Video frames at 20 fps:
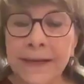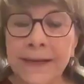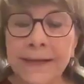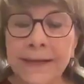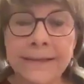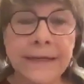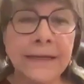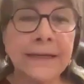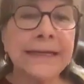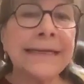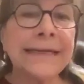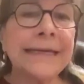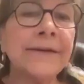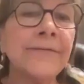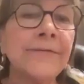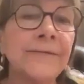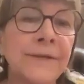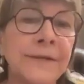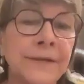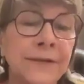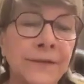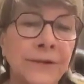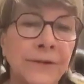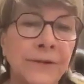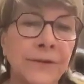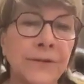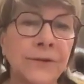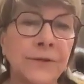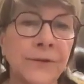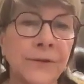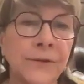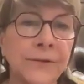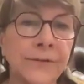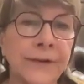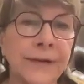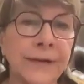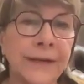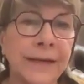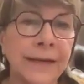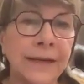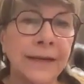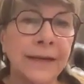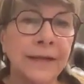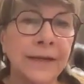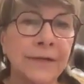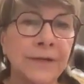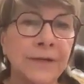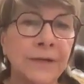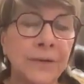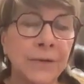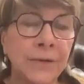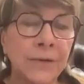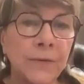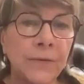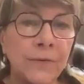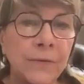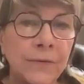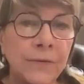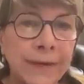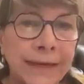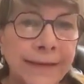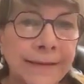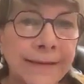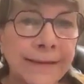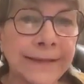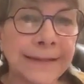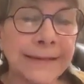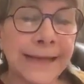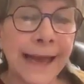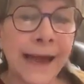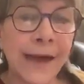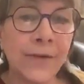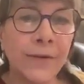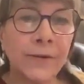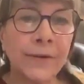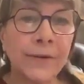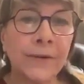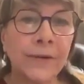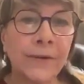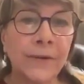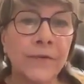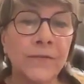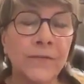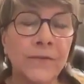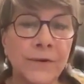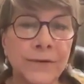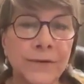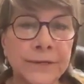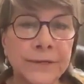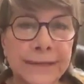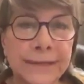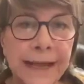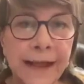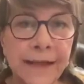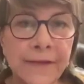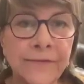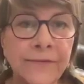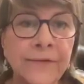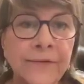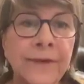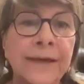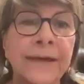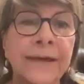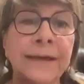it's a gift to your children to think this out for yourself,